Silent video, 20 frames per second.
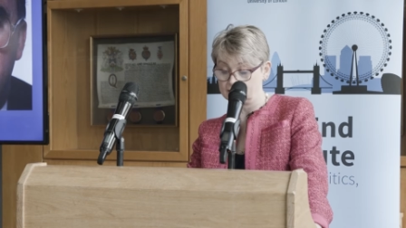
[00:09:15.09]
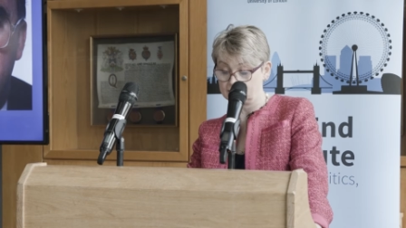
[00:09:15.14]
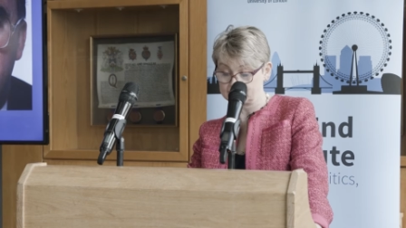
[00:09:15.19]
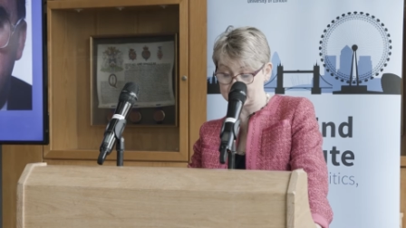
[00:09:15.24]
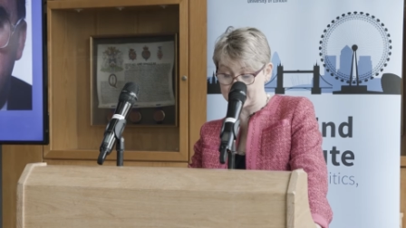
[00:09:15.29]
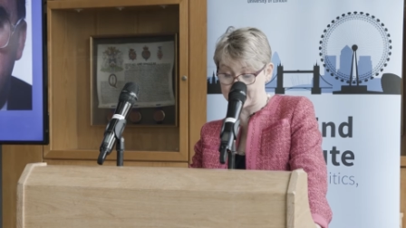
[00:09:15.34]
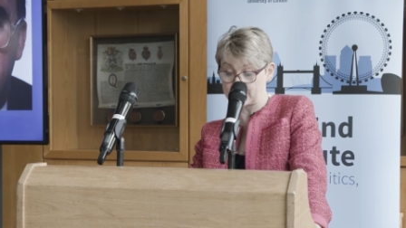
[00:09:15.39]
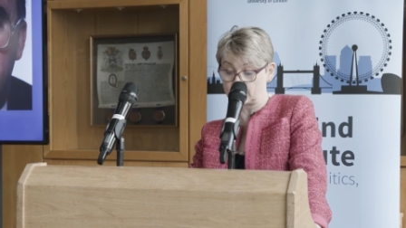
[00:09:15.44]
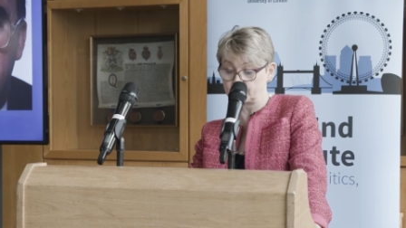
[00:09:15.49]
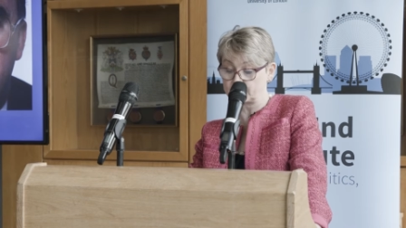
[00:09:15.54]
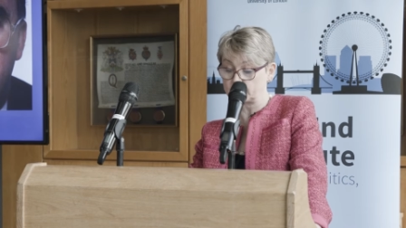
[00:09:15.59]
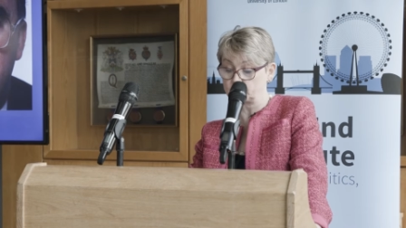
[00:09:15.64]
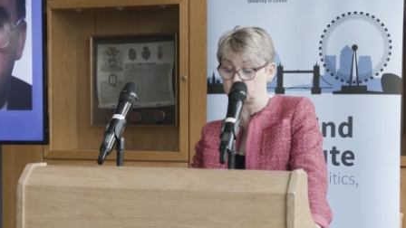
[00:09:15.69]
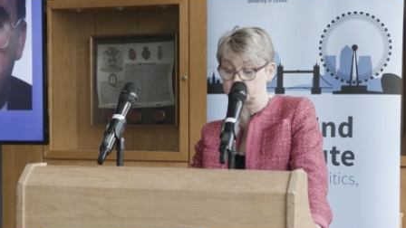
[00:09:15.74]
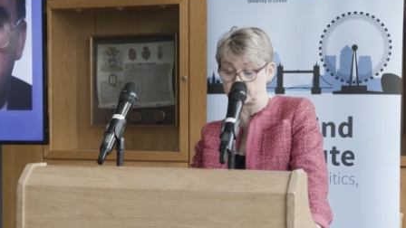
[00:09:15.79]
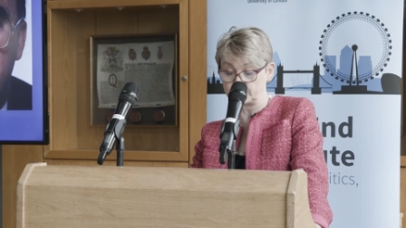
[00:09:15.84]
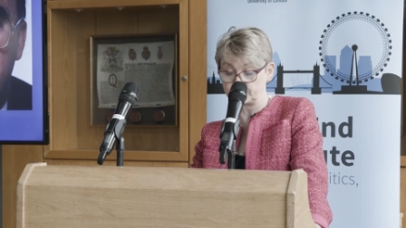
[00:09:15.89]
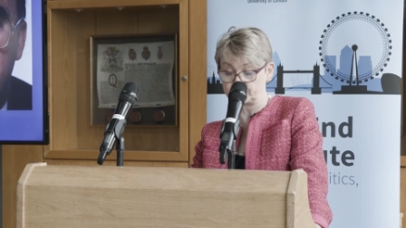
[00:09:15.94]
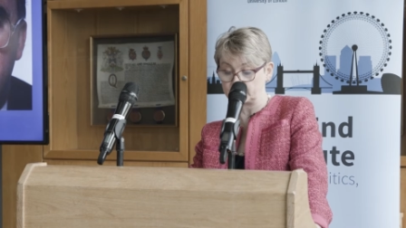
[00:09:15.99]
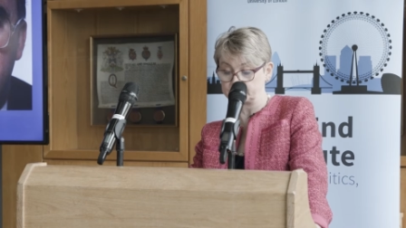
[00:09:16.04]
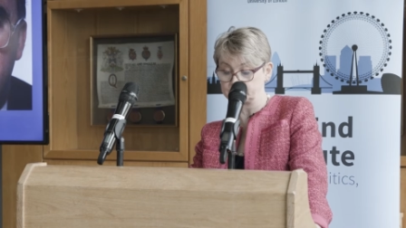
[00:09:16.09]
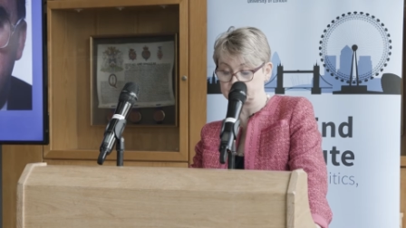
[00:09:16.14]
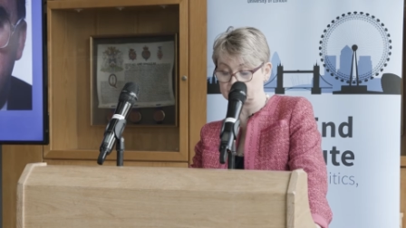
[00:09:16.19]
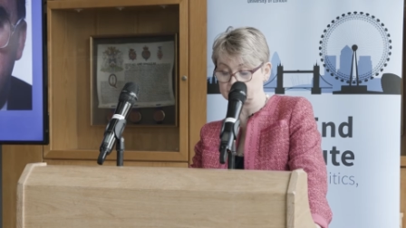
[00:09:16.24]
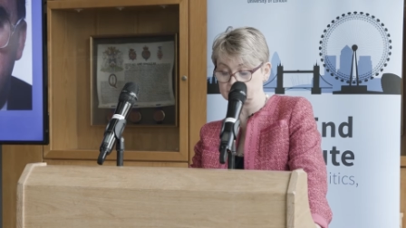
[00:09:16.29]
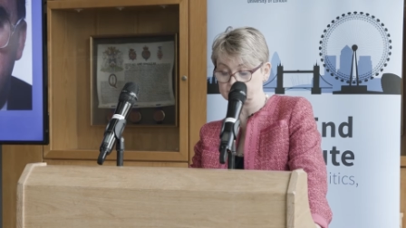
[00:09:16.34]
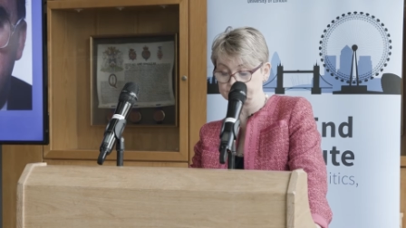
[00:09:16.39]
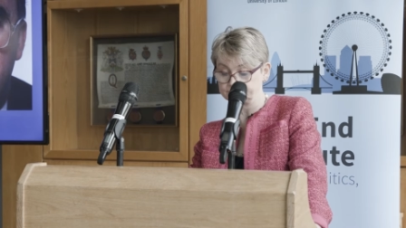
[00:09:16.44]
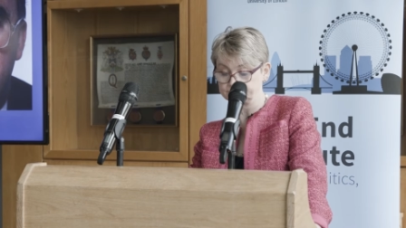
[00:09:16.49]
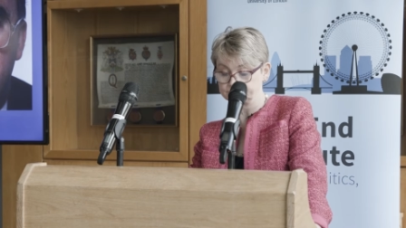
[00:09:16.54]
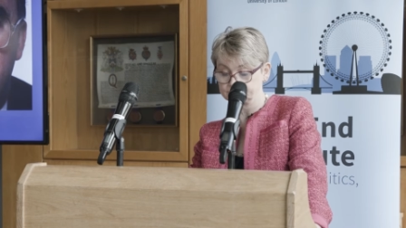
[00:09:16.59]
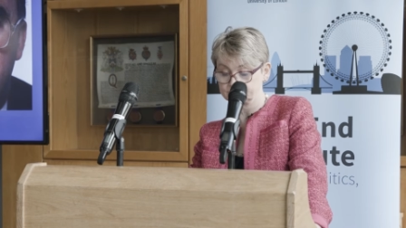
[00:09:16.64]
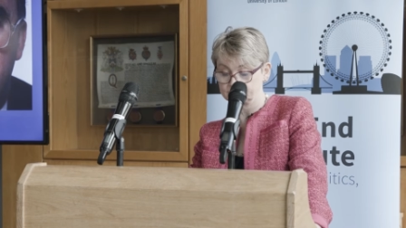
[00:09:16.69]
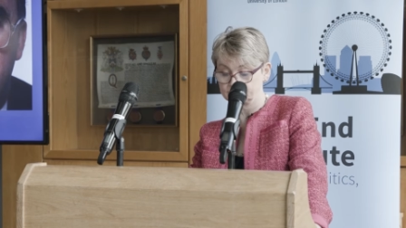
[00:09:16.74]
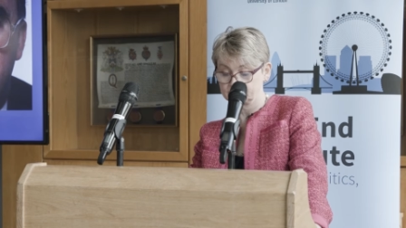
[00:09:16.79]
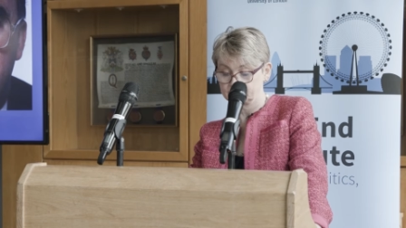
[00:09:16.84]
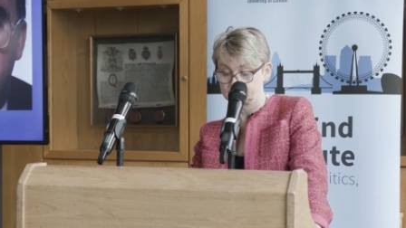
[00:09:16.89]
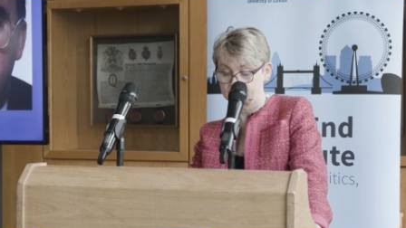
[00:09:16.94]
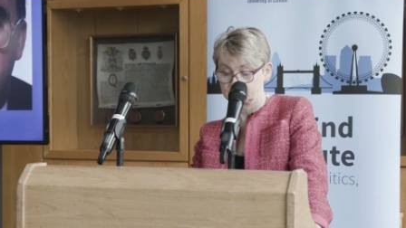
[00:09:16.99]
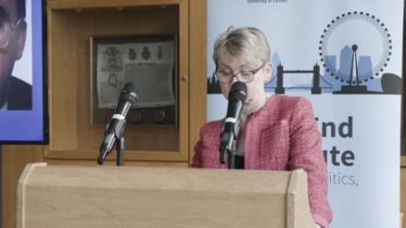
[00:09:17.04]
and how they would be funded.
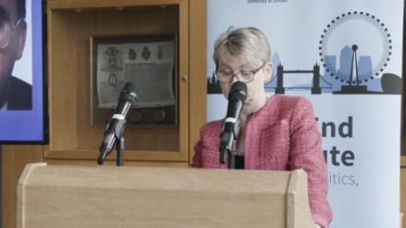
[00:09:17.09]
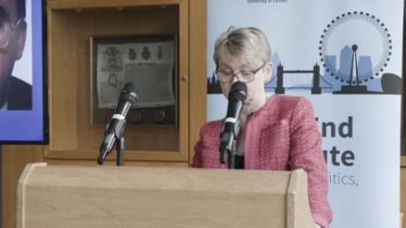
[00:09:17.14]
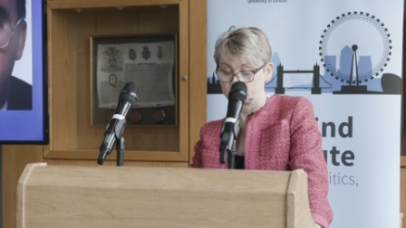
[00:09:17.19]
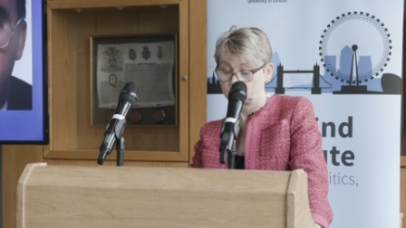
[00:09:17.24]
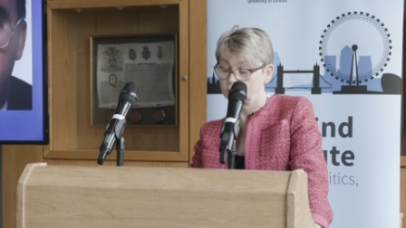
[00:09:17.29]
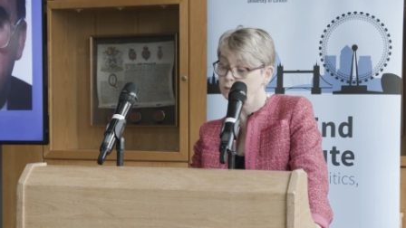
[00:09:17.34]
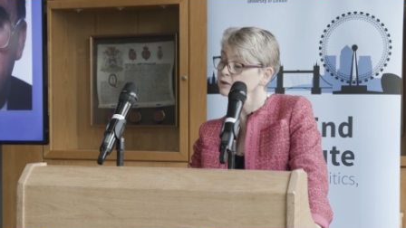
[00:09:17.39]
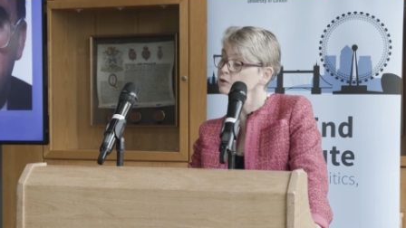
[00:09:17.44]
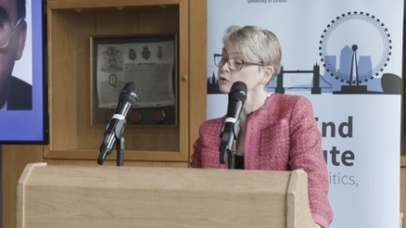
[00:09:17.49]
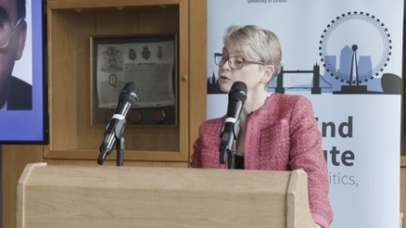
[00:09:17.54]
But